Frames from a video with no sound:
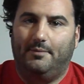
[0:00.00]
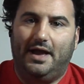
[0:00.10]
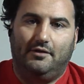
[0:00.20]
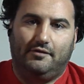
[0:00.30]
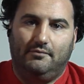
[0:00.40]

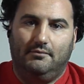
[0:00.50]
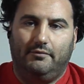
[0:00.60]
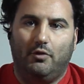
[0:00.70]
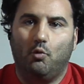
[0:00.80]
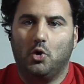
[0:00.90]
about
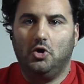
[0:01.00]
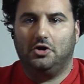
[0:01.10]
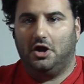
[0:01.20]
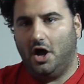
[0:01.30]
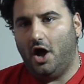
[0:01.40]
the
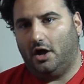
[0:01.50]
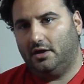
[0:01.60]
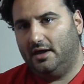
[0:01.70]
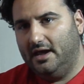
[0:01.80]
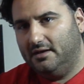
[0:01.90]
word
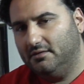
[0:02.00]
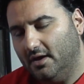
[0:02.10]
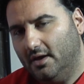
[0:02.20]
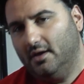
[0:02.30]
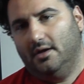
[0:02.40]
cuck. And
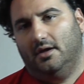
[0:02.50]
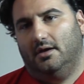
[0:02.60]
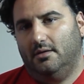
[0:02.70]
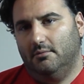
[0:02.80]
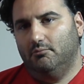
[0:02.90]

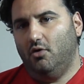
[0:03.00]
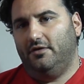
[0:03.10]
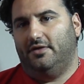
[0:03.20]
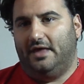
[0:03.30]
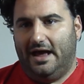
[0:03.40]
more
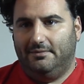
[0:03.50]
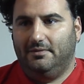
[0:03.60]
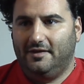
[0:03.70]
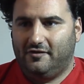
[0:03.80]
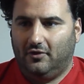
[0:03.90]
than that,
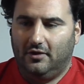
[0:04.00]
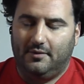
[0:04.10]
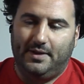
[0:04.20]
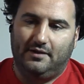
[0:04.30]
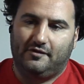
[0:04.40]
let's talk
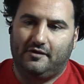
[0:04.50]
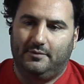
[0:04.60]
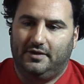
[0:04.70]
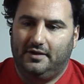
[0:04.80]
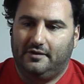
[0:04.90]
about some
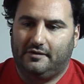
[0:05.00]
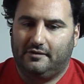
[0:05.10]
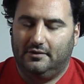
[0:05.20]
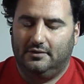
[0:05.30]
of these